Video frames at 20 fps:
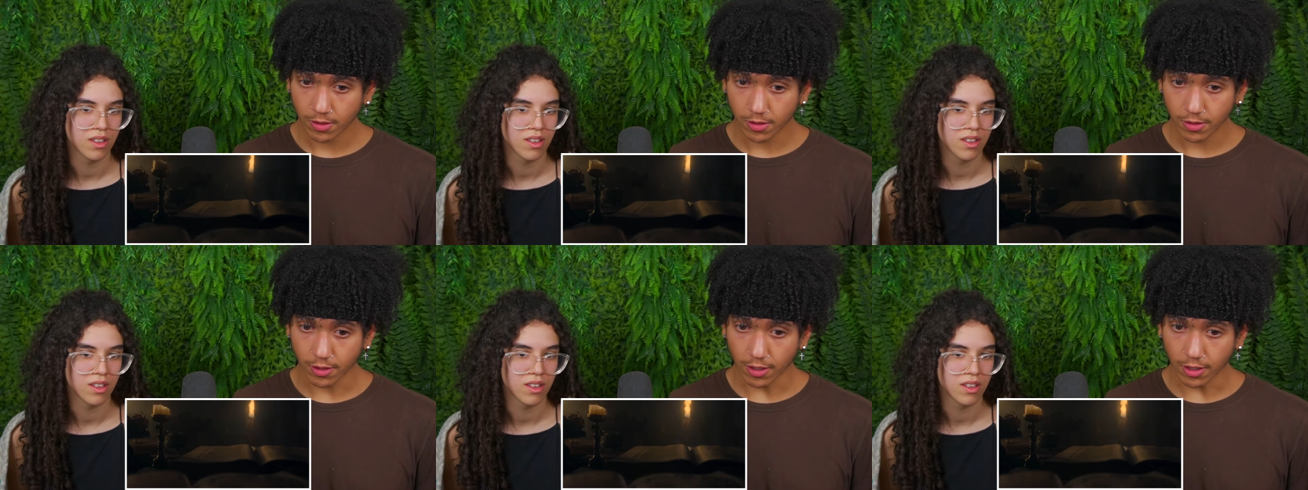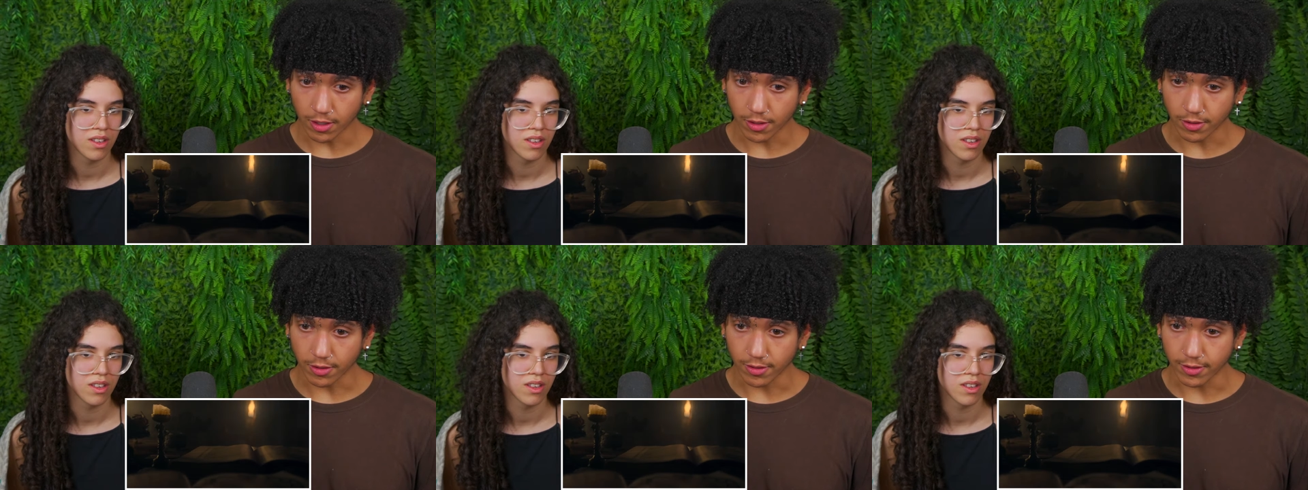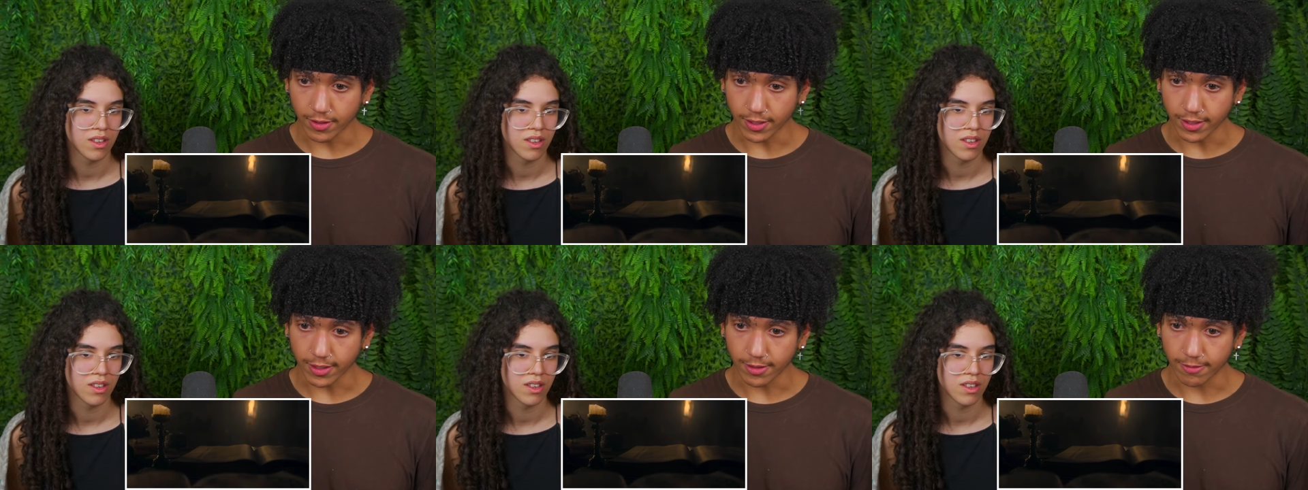Speaker 1: Y'all are
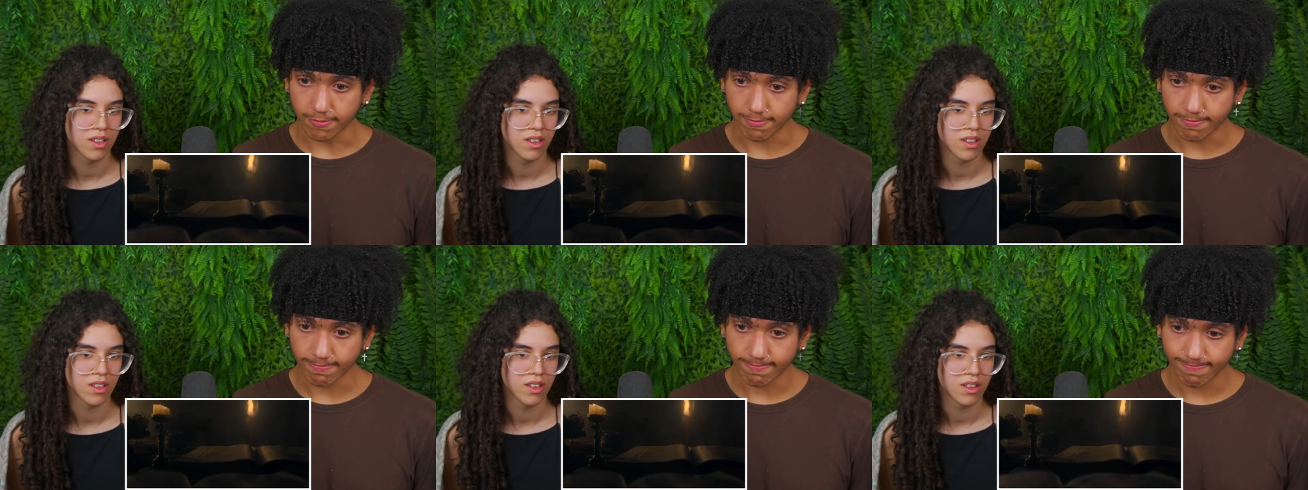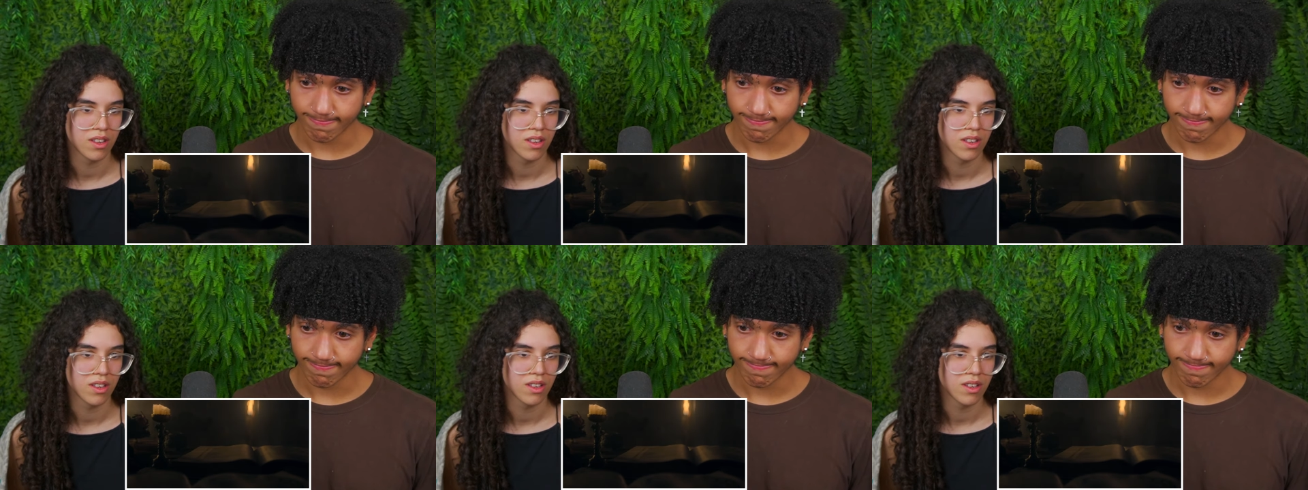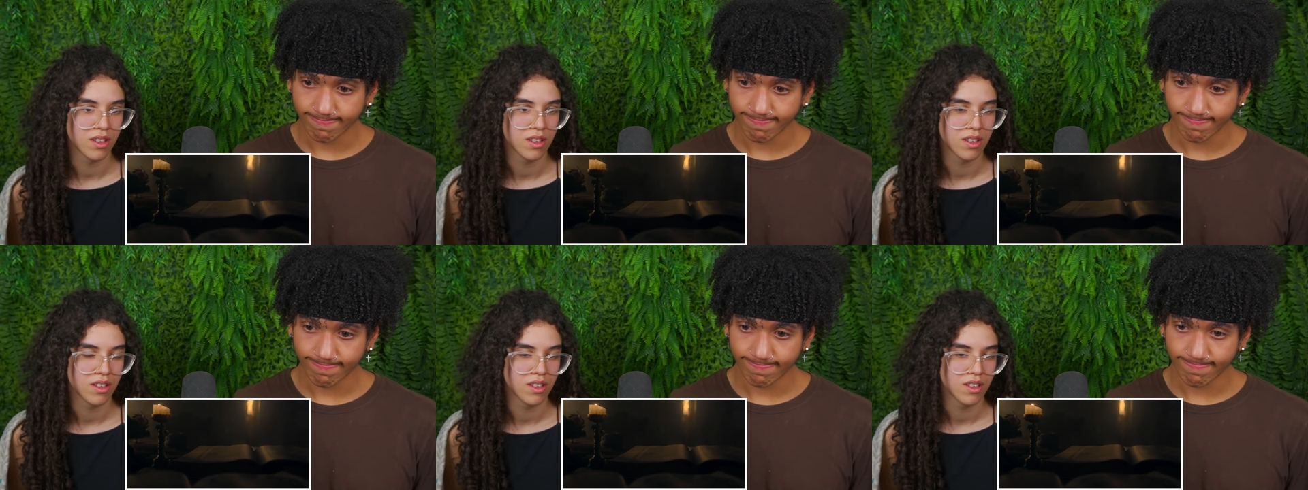dead.
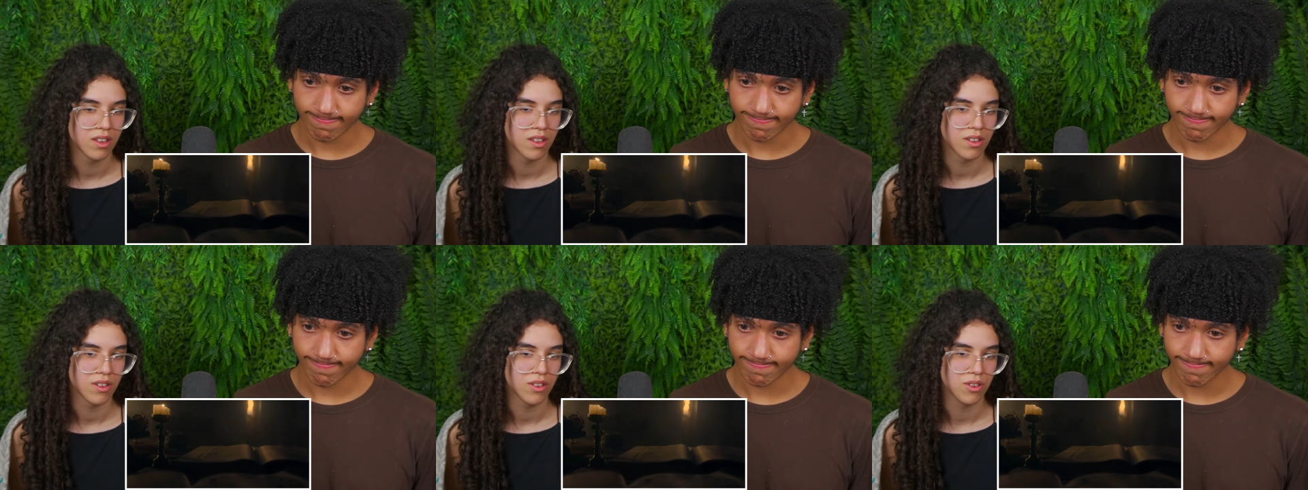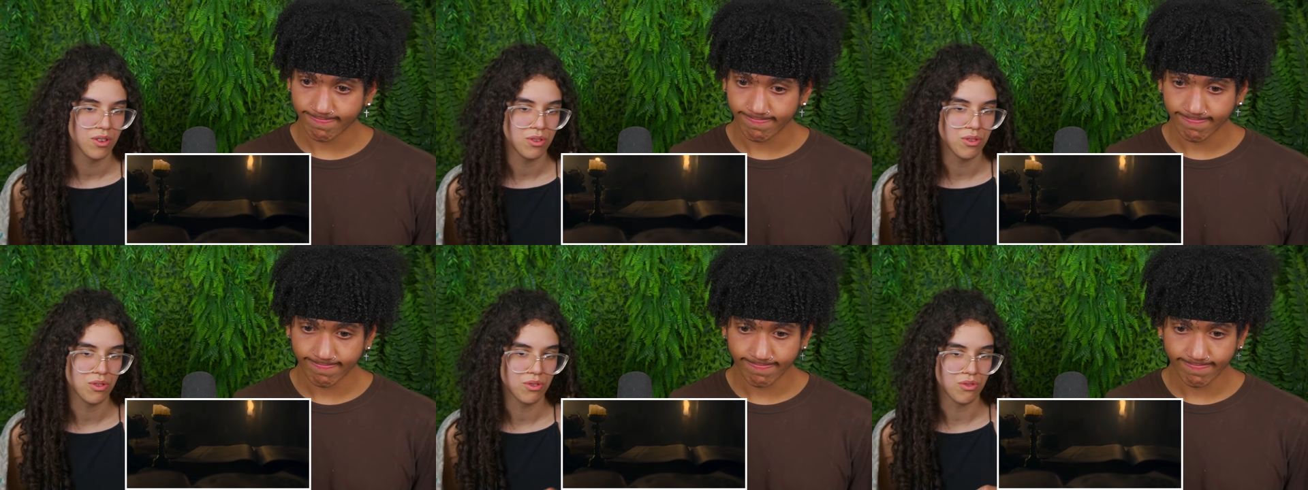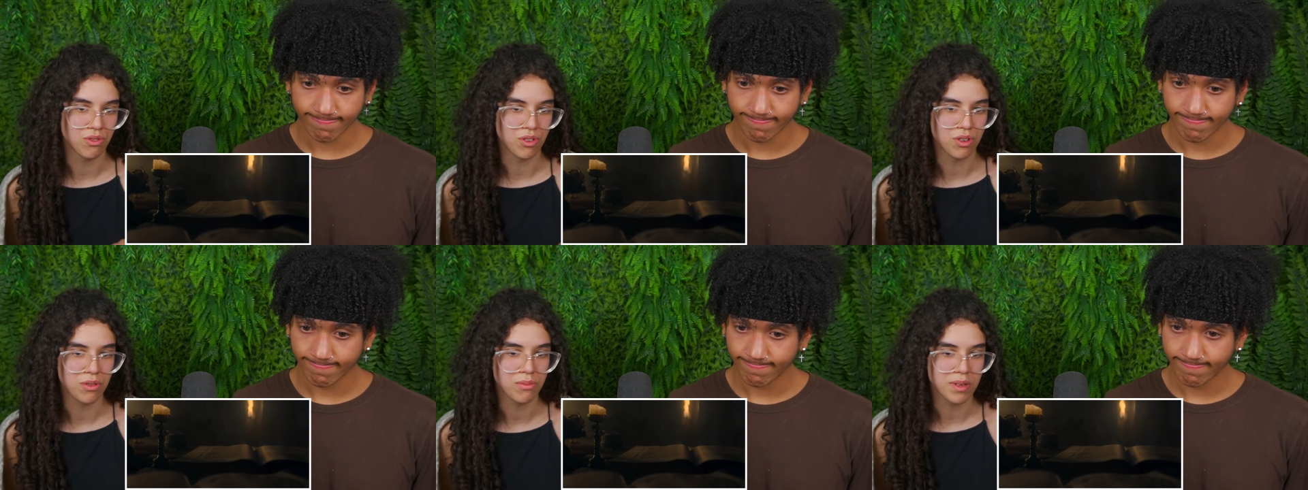
Speaker 2: Whose
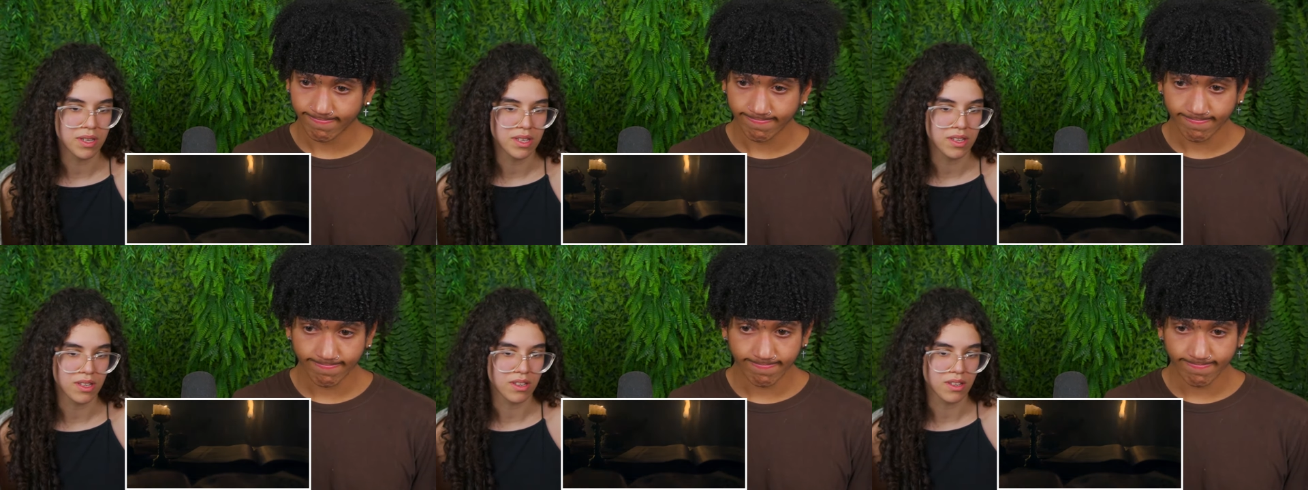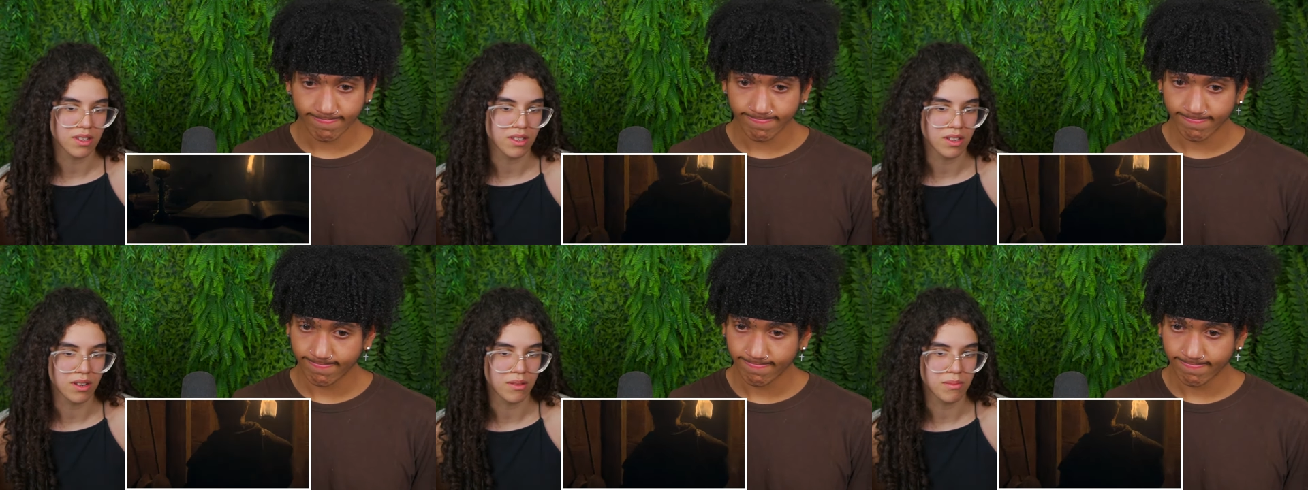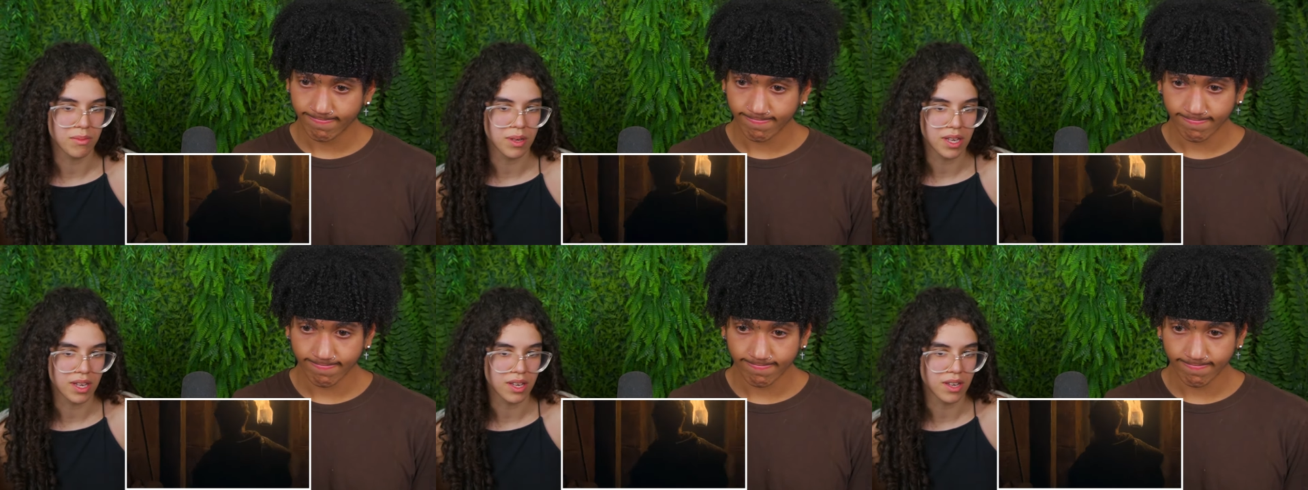room is this gonna
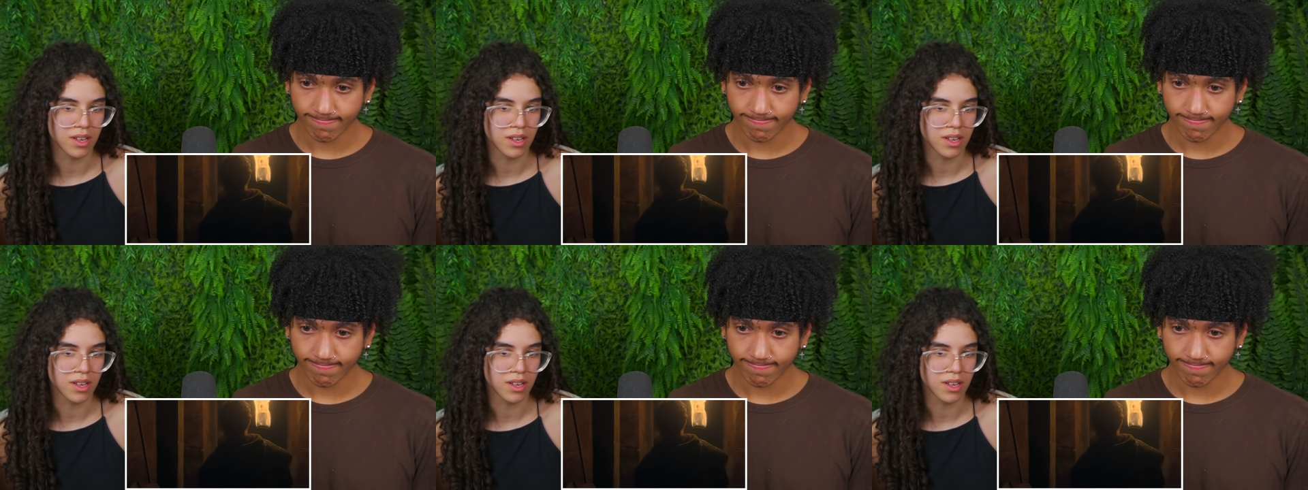be?